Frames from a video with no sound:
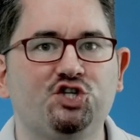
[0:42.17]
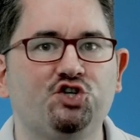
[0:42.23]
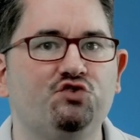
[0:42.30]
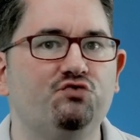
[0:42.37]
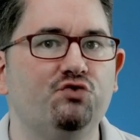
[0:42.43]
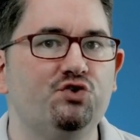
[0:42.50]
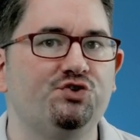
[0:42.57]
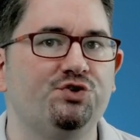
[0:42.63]

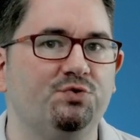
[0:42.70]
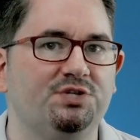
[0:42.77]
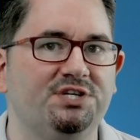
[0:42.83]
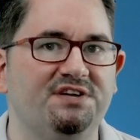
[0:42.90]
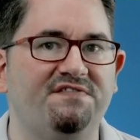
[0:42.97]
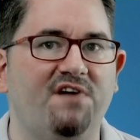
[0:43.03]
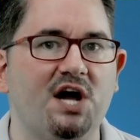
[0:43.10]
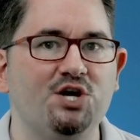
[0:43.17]
crucial to
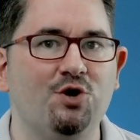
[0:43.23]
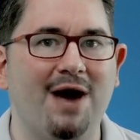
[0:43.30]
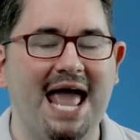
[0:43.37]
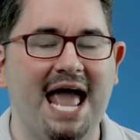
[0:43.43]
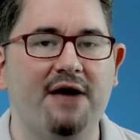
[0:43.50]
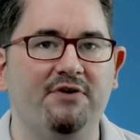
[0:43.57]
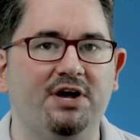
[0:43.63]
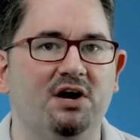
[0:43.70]
define your
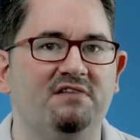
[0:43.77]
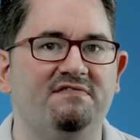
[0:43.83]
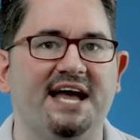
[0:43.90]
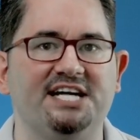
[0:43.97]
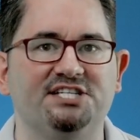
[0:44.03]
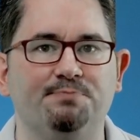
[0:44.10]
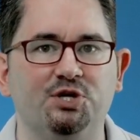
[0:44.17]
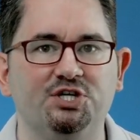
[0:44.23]
area of
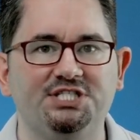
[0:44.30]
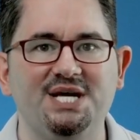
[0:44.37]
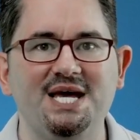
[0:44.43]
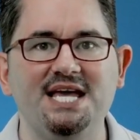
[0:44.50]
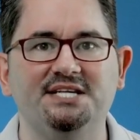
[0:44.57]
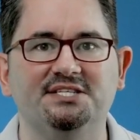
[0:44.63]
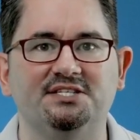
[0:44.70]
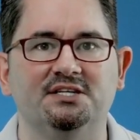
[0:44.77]

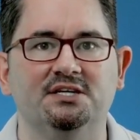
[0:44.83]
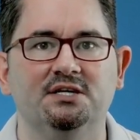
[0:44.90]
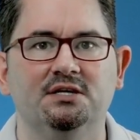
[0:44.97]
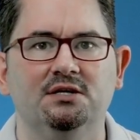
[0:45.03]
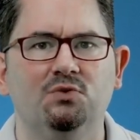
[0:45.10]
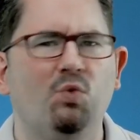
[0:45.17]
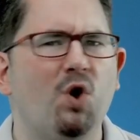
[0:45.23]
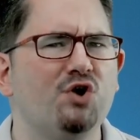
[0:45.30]
expertise.
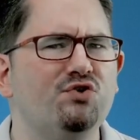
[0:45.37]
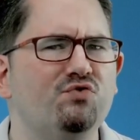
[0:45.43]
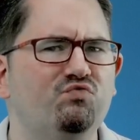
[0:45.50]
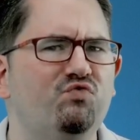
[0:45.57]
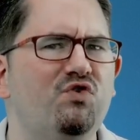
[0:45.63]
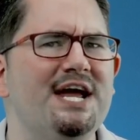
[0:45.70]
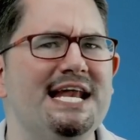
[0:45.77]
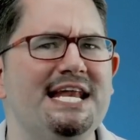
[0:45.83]
What are you
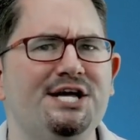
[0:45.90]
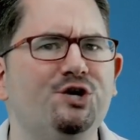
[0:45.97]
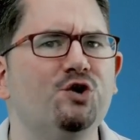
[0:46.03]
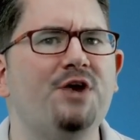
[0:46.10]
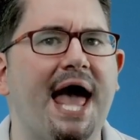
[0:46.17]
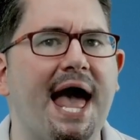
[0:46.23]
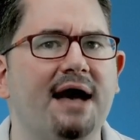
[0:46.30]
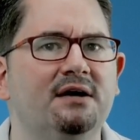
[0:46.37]
really good
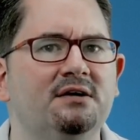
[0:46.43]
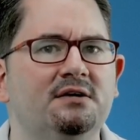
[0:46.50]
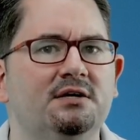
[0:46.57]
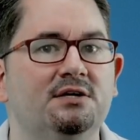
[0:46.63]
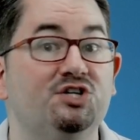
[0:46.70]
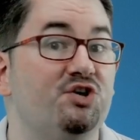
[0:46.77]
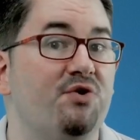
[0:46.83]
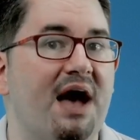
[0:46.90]
at? Do you have a